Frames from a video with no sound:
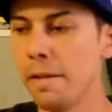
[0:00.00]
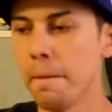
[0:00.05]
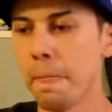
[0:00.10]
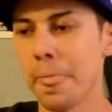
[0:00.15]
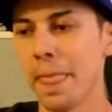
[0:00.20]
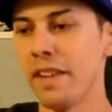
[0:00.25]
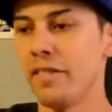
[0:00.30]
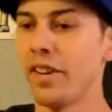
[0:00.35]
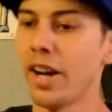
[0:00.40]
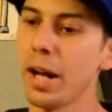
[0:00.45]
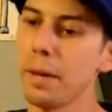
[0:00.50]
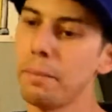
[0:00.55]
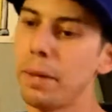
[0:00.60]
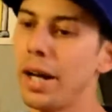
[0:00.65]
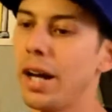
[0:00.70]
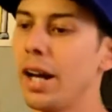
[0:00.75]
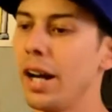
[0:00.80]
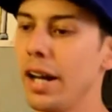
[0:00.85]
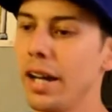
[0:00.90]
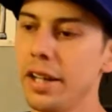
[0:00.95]
If I
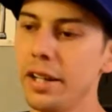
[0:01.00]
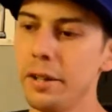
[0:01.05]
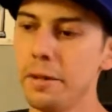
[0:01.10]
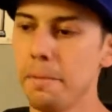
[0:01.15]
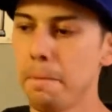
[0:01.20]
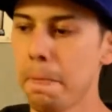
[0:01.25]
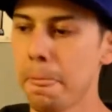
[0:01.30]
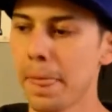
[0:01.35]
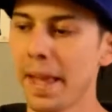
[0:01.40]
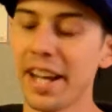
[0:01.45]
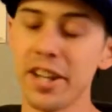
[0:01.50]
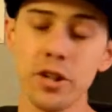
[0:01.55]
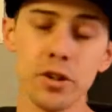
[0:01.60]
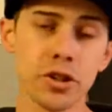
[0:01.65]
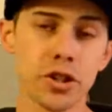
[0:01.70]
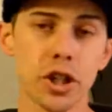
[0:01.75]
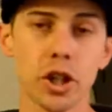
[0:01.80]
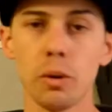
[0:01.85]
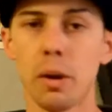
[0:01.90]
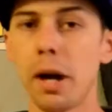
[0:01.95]
buy, I used
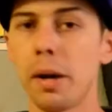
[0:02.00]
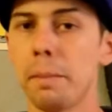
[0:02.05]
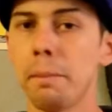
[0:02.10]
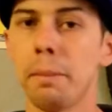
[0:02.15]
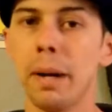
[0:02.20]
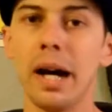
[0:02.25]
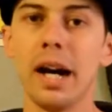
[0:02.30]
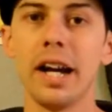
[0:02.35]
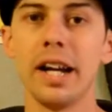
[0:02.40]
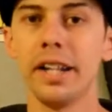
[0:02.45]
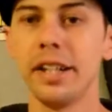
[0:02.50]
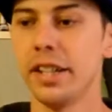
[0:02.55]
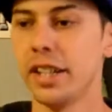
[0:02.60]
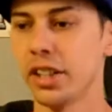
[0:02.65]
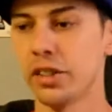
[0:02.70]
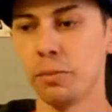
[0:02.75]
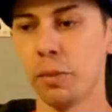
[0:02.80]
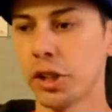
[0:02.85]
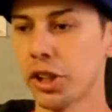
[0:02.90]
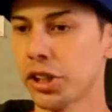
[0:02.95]
to go out and buy
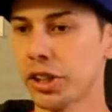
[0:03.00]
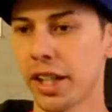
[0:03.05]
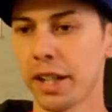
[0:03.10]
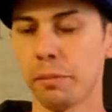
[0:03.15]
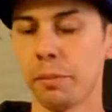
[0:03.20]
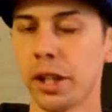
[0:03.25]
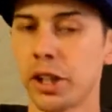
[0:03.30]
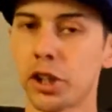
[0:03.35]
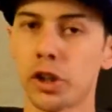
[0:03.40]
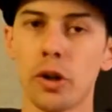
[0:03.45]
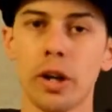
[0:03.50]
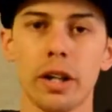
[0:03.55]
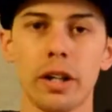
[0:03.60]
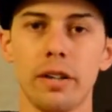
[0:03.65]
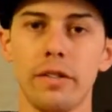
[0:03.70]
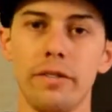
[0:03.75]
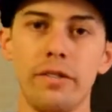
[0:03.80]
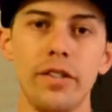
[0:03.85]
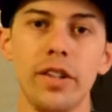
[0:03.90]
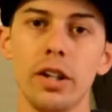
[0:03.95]
as much as like my truck
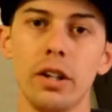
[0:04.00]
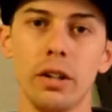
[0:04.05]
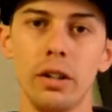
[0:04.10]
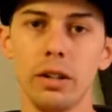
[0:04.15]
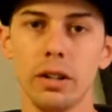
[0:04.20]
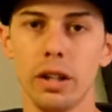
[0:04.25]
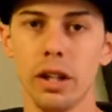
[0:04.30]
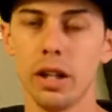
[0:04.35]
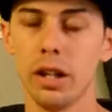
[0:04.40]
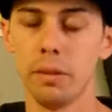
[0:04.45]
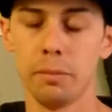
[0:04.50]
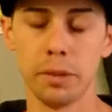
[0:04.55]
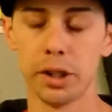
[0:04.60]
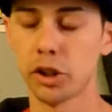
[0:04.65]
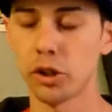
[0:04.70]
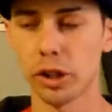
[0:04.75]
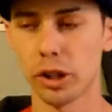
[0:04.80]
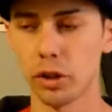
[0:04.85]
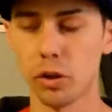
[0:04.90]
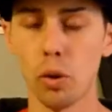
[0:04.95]
could fill, uh, my
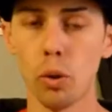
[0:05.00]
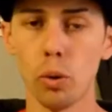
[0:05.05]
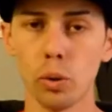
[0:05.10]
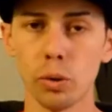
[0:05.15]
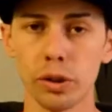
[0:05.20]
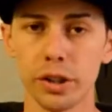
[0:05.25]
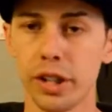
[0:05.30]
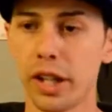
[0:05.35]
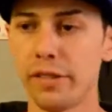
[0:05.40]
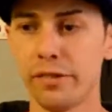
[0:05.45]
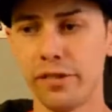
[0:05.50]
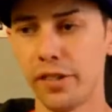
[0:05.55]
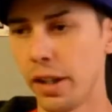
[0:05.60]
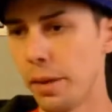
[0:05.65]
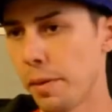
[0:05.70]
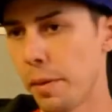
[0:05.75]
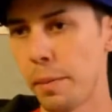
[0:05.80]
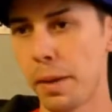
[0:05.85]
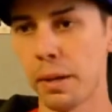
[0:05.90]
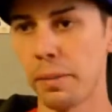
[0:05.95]
truck could hold. You know, I'd fill up
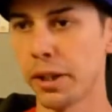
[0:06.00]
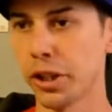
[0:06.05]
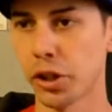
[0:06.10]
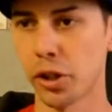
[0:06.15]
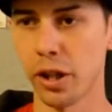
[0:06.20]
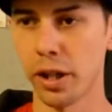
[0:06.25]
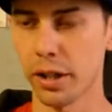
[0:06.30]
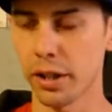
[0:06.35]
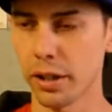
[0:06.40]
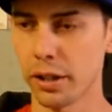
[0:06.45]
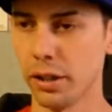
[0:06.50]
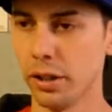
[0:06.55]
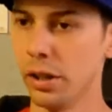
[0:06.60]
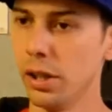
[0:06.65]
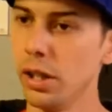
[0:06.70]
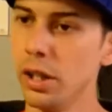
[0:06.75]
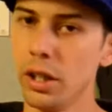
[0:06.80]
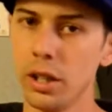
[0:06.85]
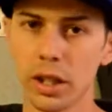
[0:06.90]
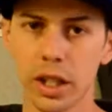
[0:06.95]
the bed of my truck,
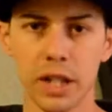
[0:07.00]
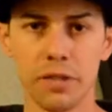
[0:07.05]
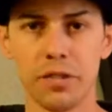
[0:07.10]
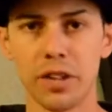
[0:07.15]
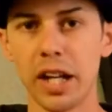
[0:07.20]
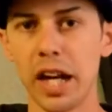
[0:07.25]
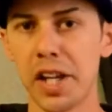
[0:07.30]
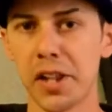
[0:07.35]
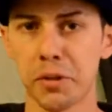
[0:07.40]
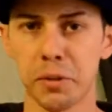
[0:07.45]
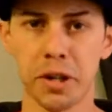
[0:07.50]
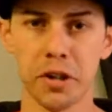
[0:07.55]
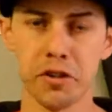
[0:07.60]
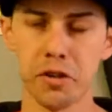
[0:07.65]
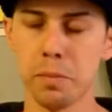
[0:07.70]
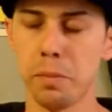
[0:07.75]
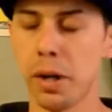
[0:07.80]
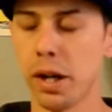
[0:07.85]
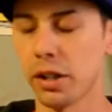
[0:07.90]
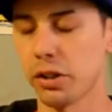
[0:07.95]
give the guy
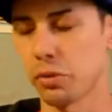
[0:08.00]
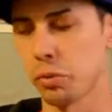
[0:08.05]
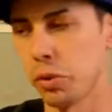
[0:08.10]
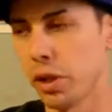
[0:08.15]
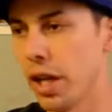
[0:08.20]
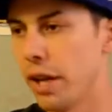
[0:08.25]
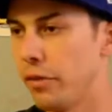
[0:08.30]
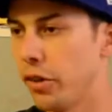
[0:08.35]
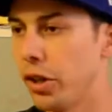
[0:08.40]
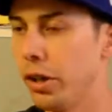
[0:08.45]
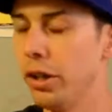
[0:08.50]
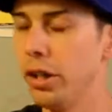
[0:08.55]
300 bucks, whatever